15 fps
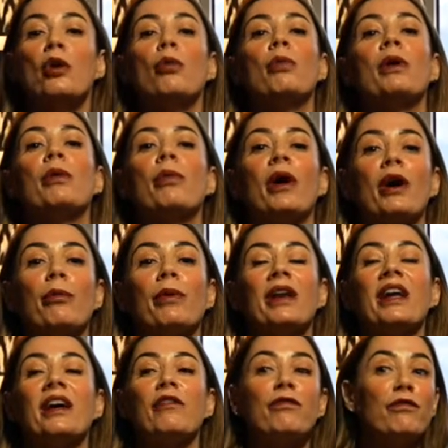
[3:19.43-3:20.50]

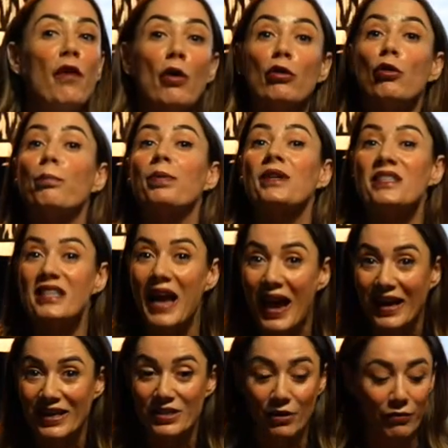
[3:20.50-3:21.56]
a
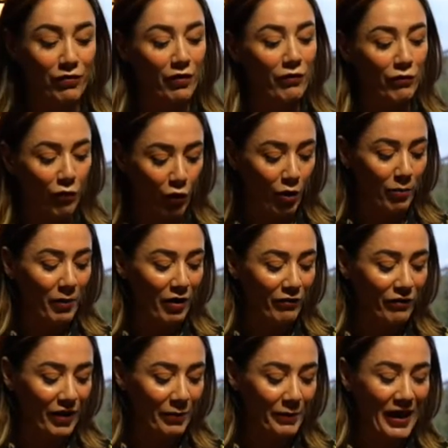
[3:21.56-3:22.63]
photoprotective form of
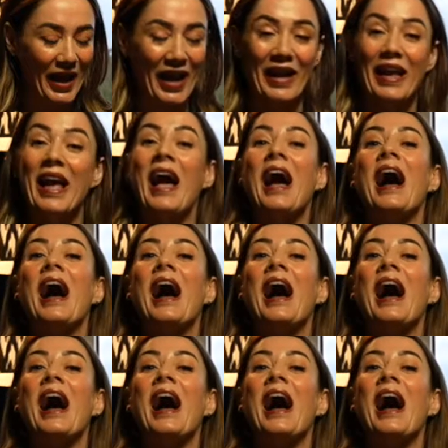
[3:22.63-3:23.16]
vitamin A